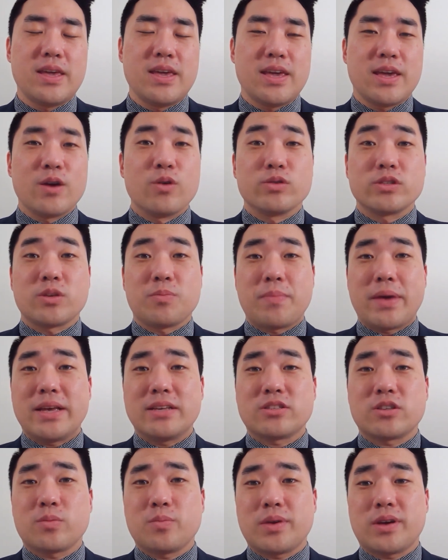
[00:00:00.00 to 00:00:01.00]
It was
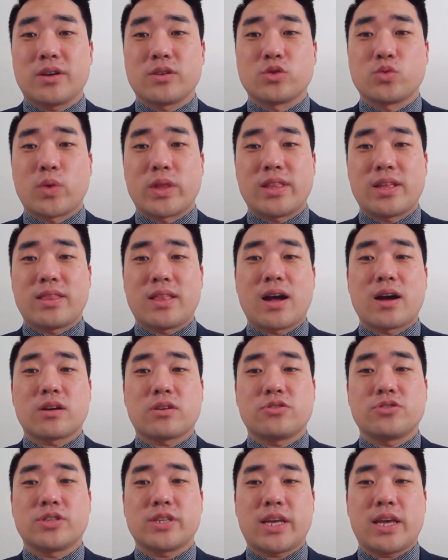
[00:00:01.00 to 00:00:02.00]
amazing because when the
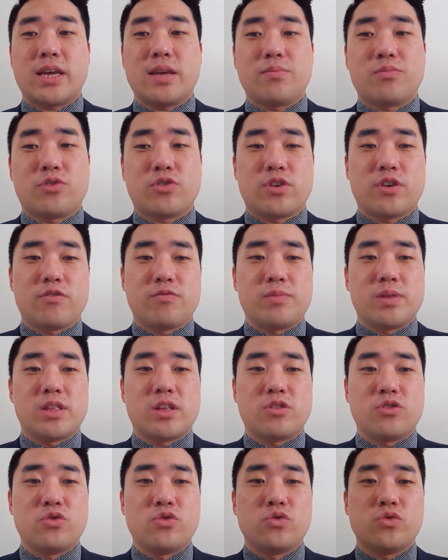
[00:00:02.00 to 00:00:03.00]
doctors came to give me the
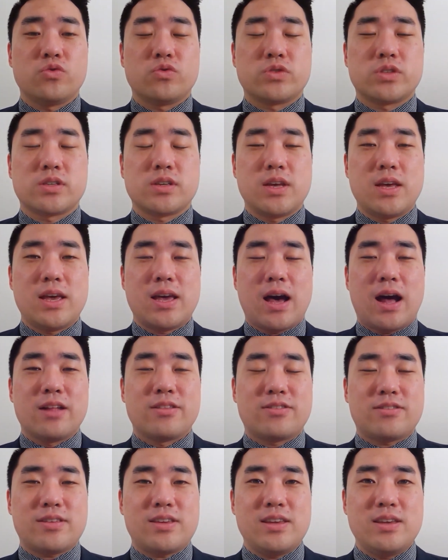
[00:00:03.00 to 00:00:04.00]
news, a
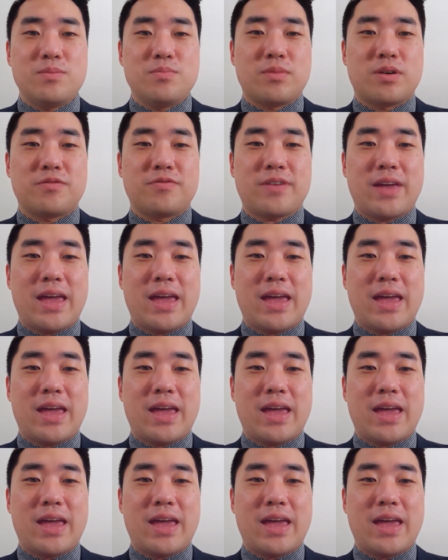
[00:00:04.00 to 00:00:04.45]
team of